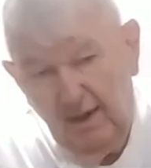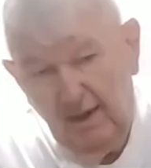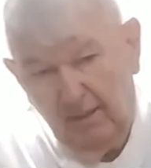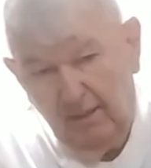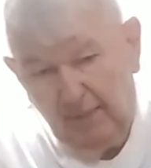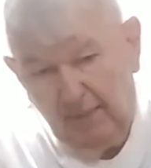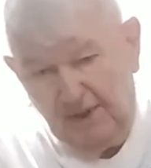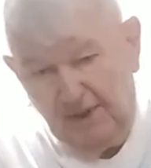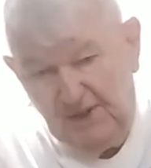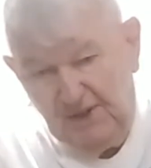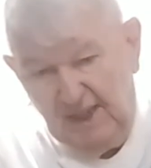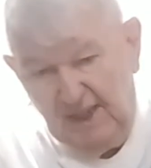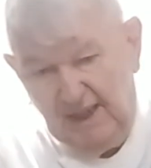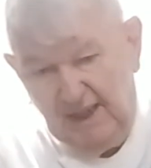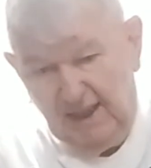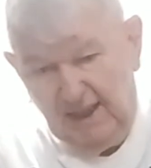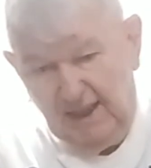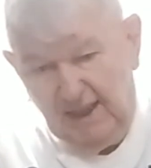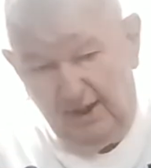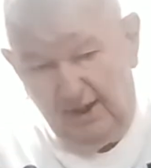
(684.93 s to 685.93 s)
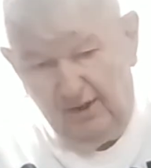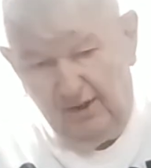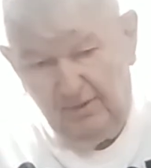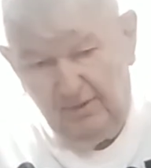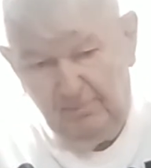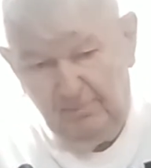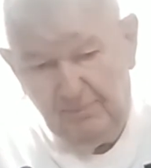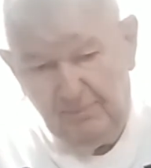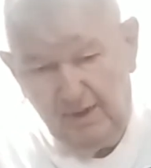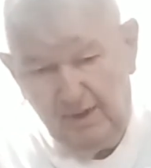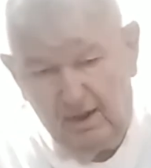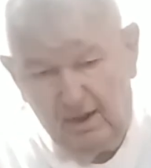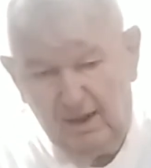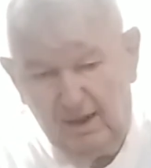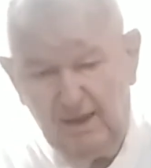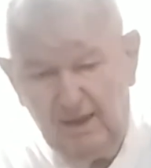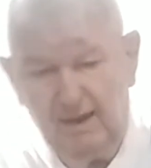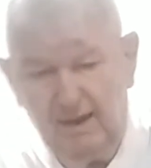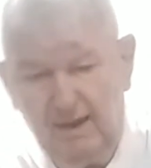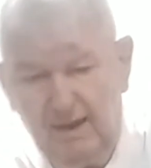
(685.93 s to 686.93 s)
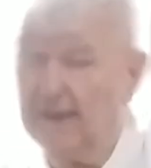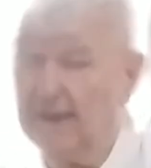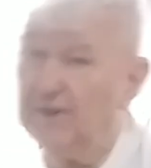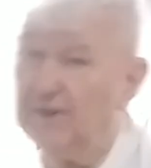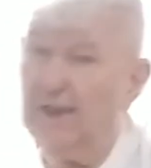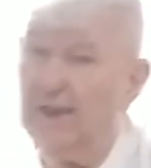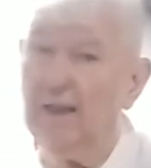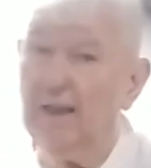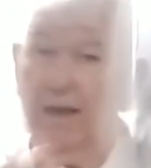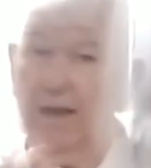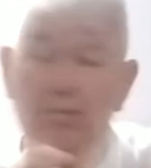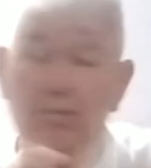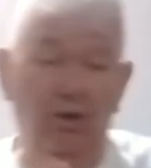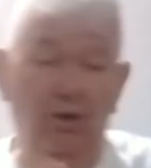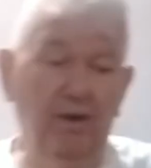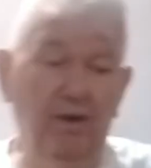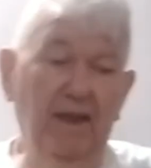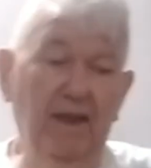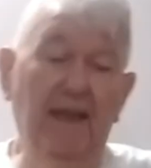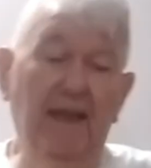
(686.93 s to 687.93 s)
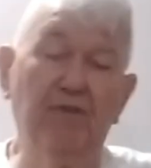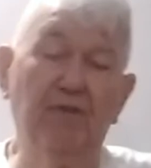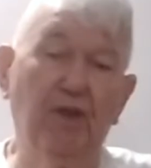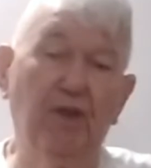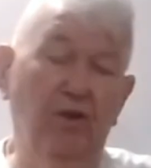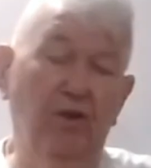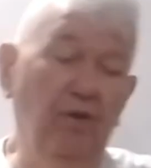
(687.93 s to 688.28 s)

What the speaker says: of my seed in there. Like I said, liberal. It gives it a